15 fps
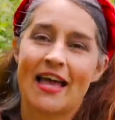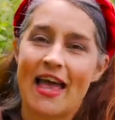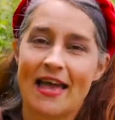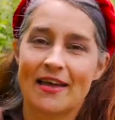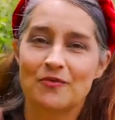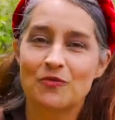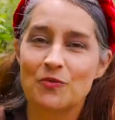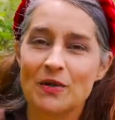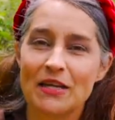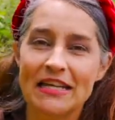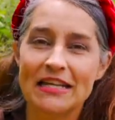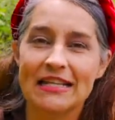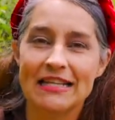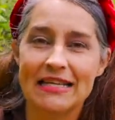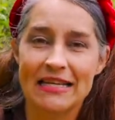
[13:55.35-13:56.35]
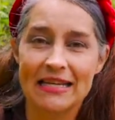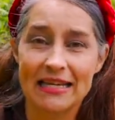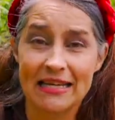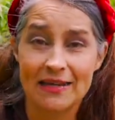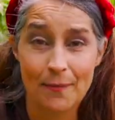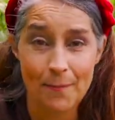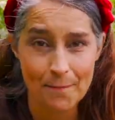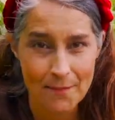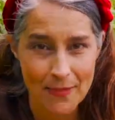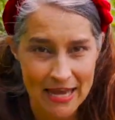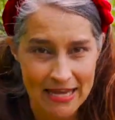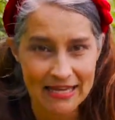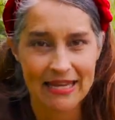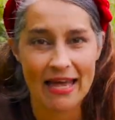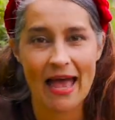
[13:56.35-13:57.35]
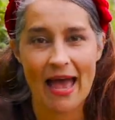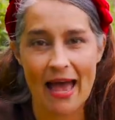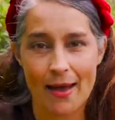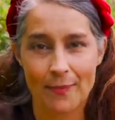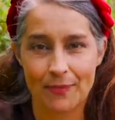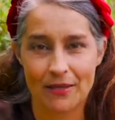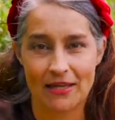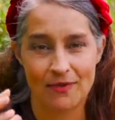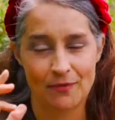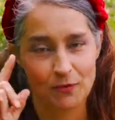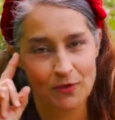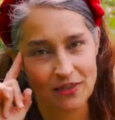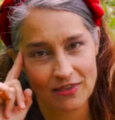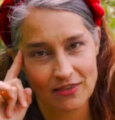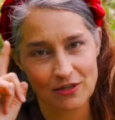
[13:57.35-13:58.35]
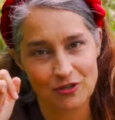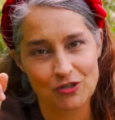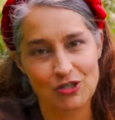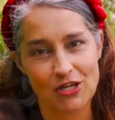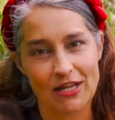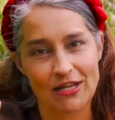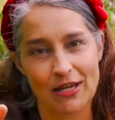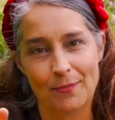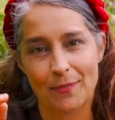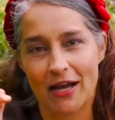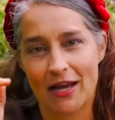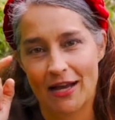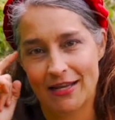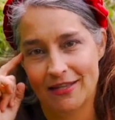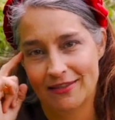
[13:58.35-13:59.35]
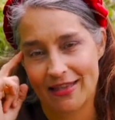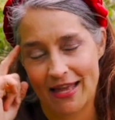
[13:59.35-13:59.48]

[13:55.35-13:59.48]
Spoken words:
And really make it happen with your Jedi mind,